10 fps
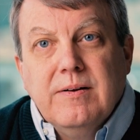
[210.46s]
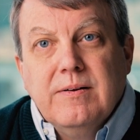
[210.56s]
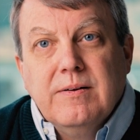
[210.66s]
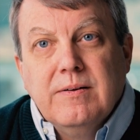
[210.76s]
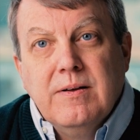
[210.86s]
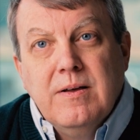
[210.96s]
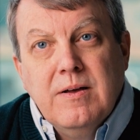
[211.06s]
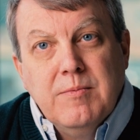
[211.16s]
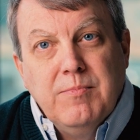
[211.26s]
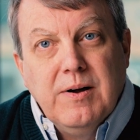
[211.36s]
and
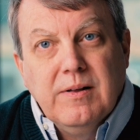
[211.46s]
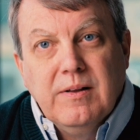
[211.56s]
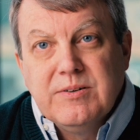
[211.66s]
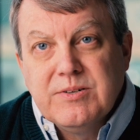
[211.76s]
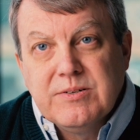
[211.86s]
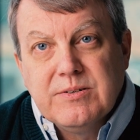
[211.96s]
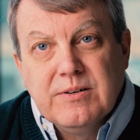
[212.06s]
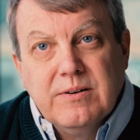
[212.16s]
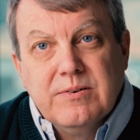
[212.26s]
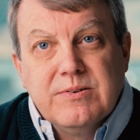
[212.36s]
biologists
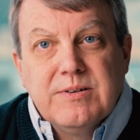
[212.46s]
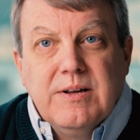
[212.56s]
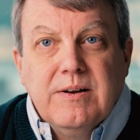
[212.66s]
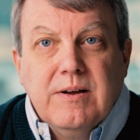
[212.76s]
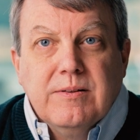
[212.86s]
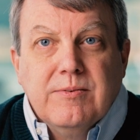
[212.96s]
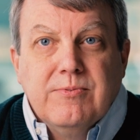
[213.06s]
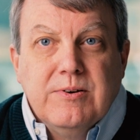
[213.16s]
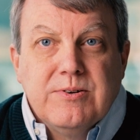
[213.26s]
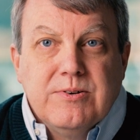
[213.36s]
that understand how the
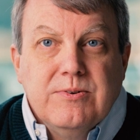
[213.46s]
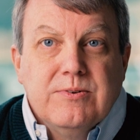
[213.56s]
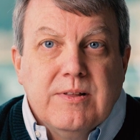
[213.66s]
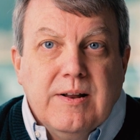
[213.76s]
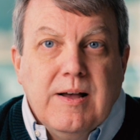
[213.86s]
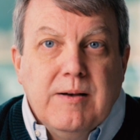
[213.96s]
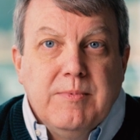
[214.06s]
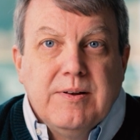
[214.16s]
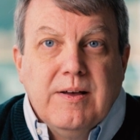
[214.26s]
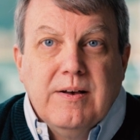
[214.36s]
fish use that
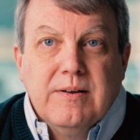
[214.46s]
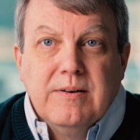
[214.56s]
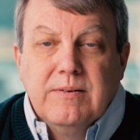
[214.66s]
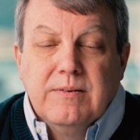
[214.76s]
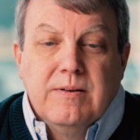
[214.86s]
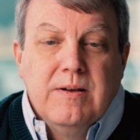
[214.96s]
habitat and